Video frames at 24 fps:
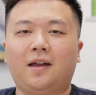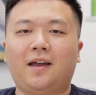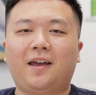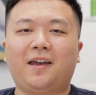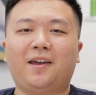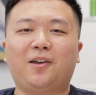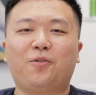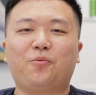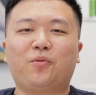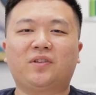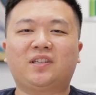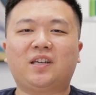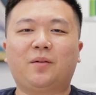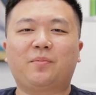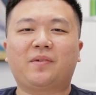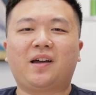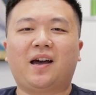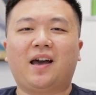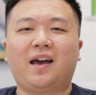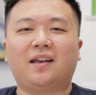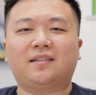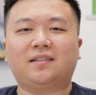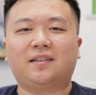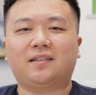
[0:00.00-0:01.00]
Hey, what's up
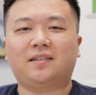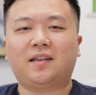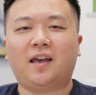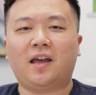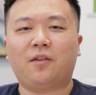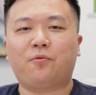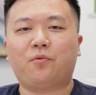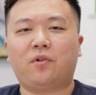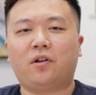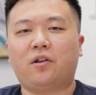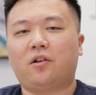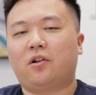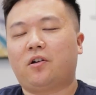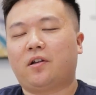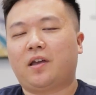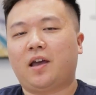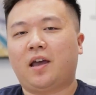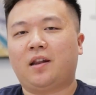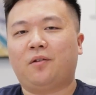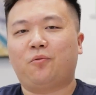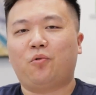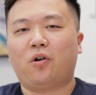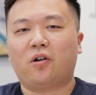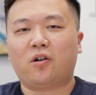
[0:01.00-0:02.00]
guys? It's Henry here
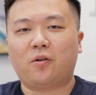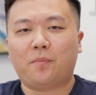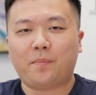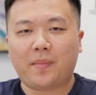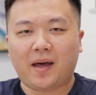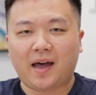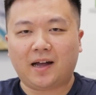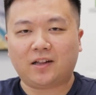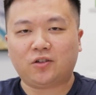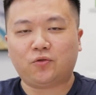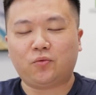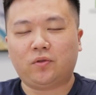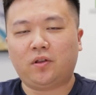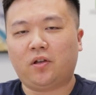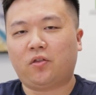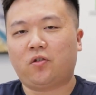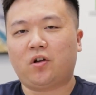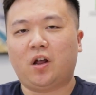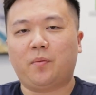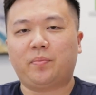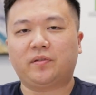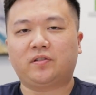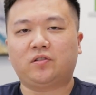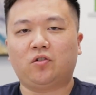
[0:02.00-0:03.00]
again. Welcome back to
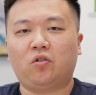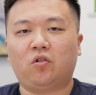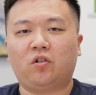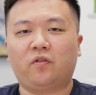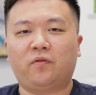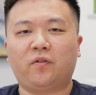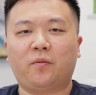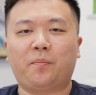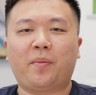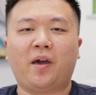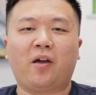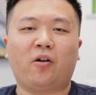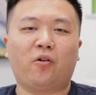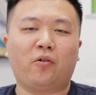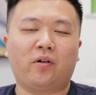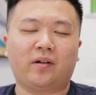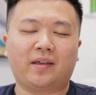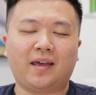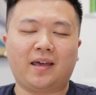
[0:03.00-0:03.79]
another episode of Apparel